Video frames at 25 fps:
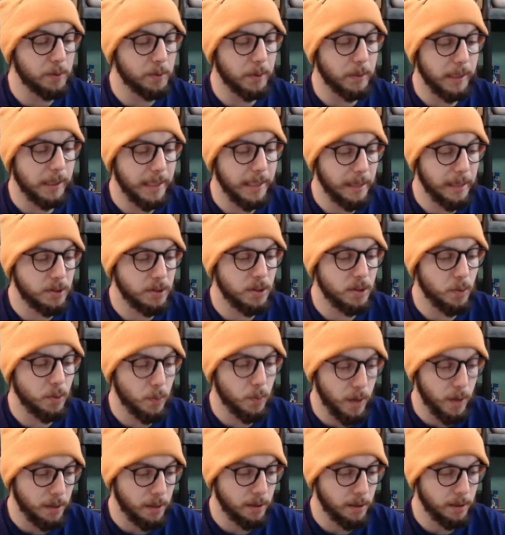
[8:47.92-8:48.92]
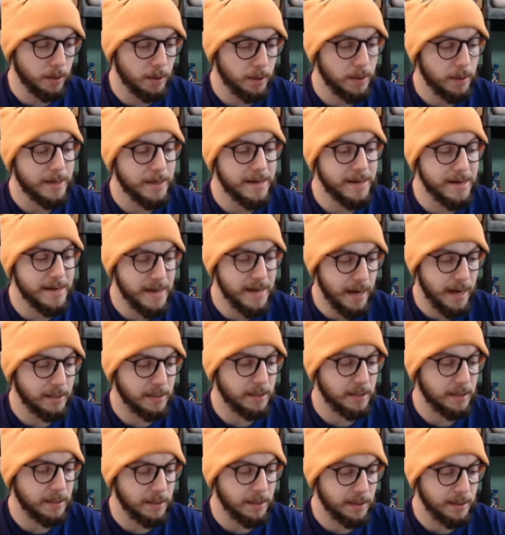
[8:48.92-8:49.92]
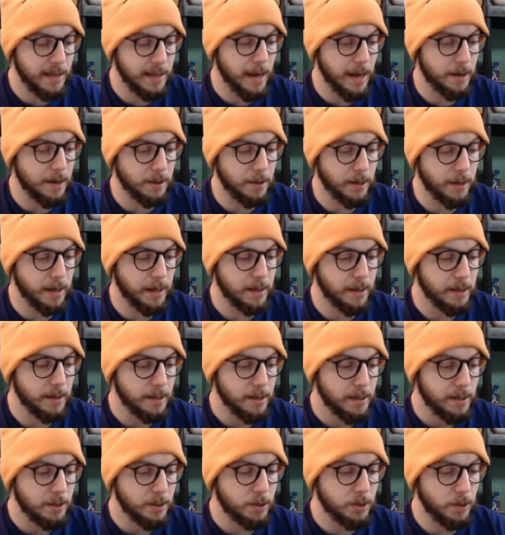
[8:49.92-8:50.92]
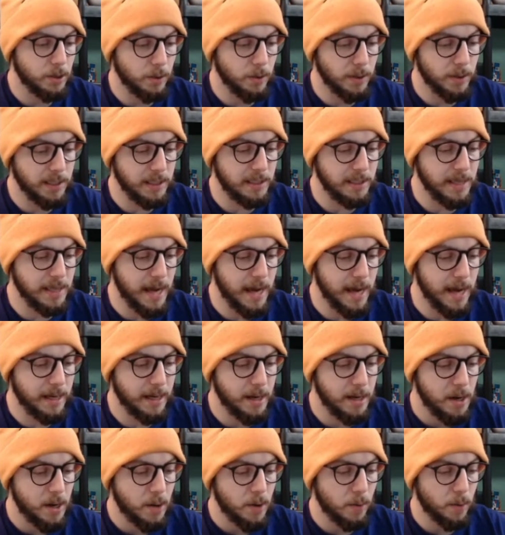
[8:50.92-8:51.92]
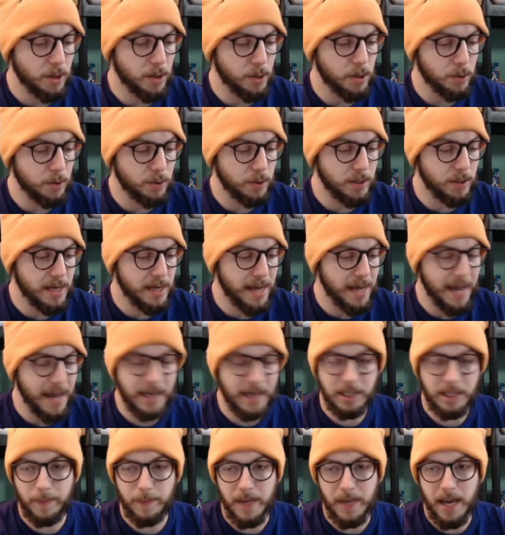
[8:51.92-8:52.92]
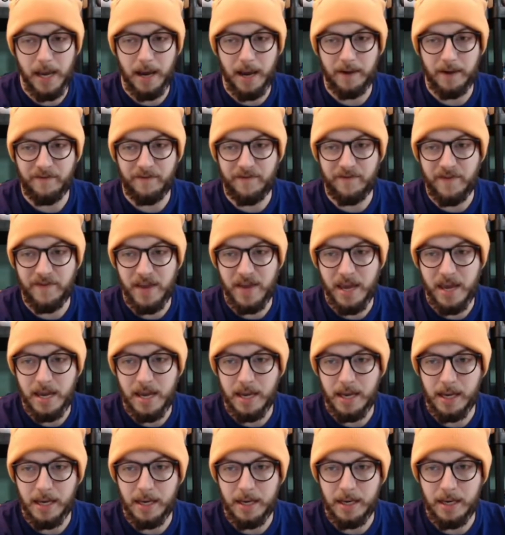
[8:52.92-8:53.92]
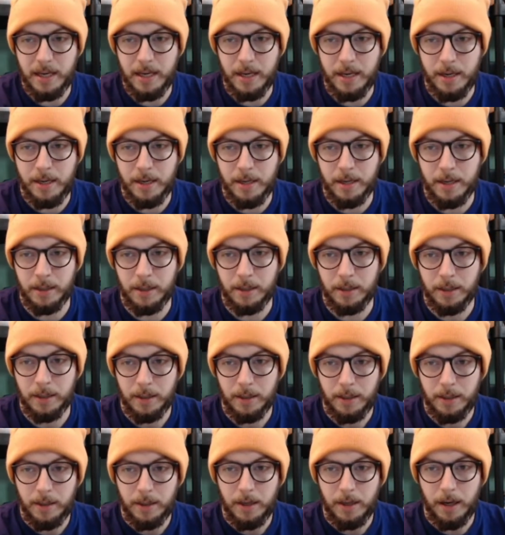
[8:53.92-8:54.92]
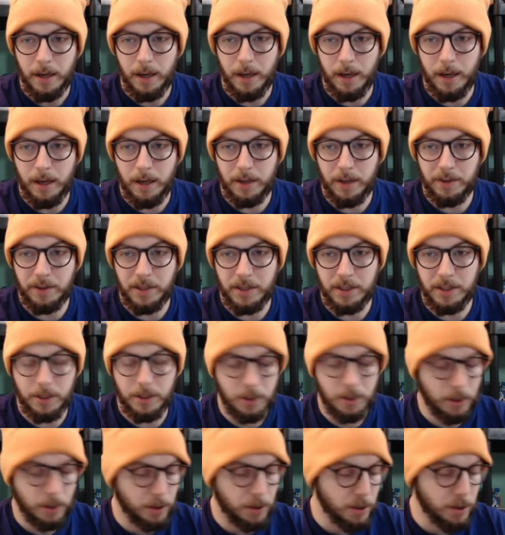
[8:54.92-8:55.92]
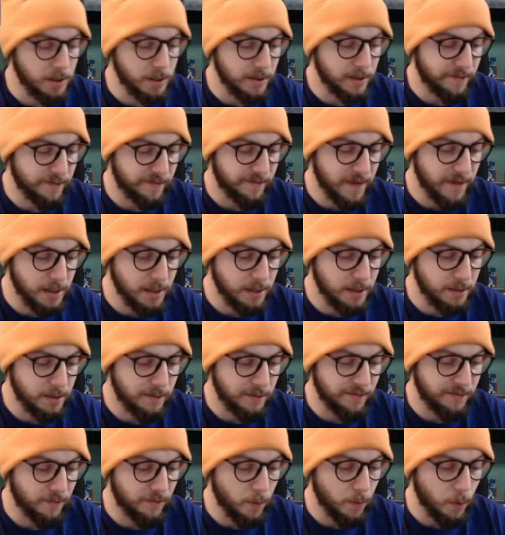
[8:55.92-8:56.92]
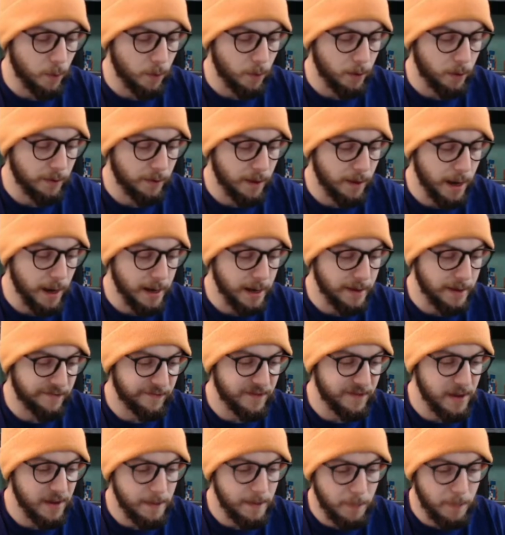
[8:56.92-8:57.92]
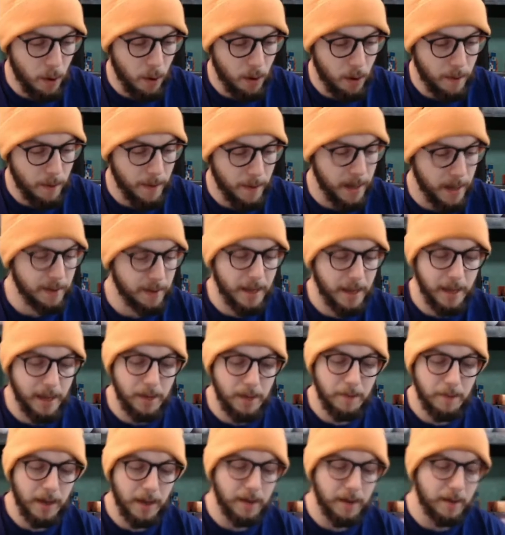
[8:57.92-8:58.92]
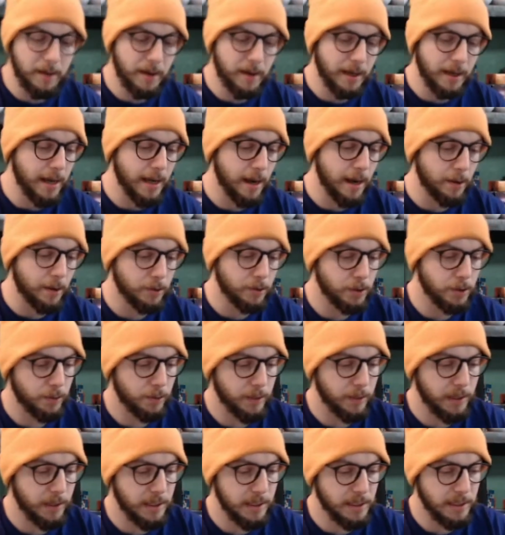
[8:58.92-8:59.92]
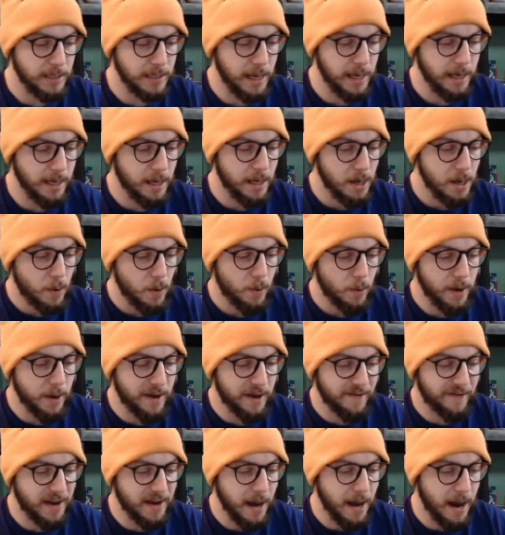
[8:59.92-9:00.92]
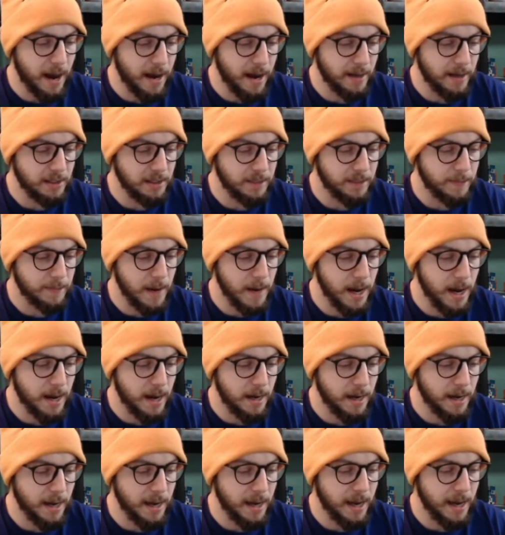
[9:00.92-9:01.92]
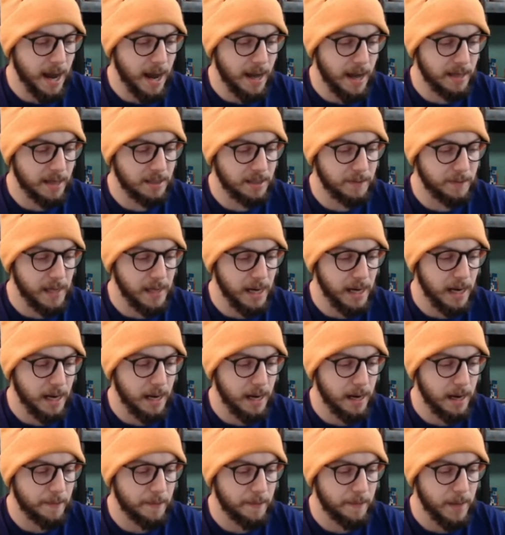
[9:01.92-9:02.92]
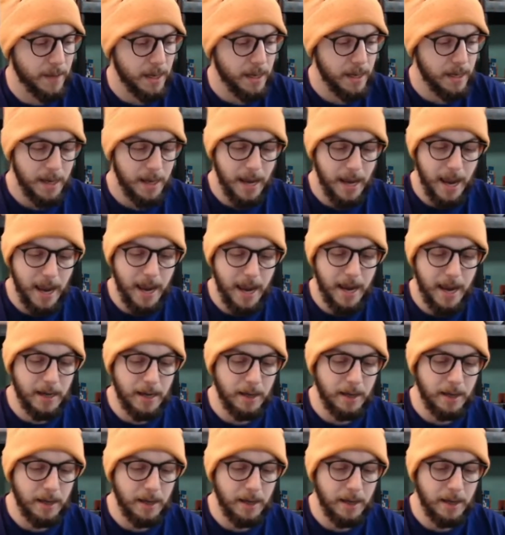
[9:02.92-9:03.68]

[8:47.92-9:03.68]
announce the winner next Saturday. So this deck, we're using Espeon V in here. This is a good defense for any V Pokemon that you might encounter with this deck. We have Cosmog, Cosmium, and